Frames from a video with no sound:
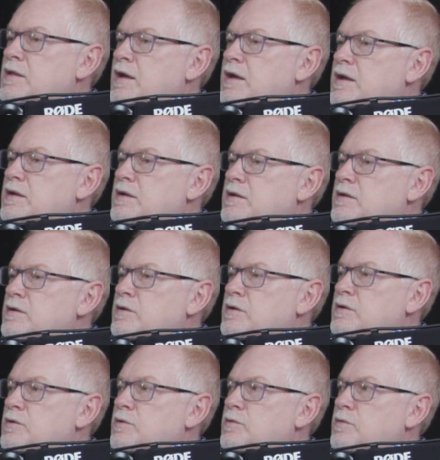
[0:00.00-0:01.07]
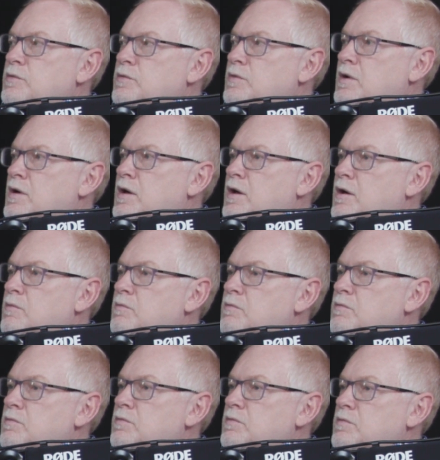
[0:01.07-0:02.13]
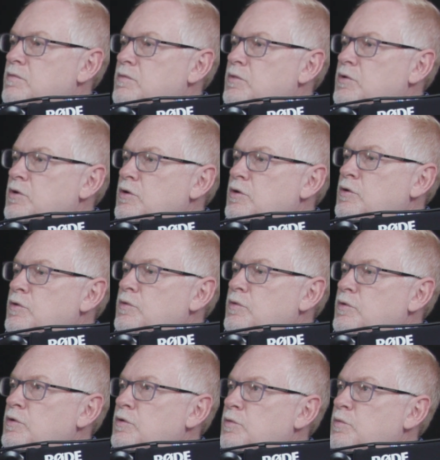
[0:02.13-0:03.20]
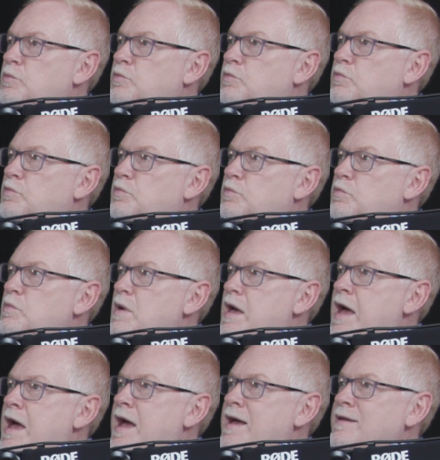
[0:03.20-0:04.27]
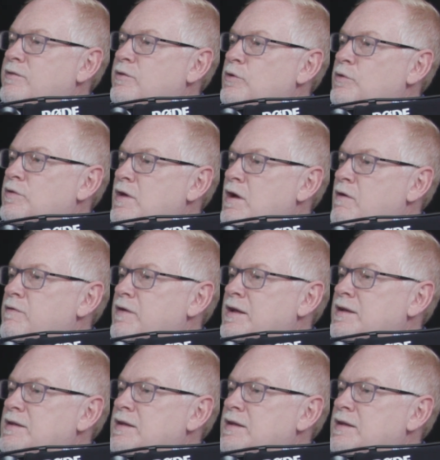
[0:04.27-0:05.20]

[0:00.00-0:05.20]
that you um, you you ask yourself a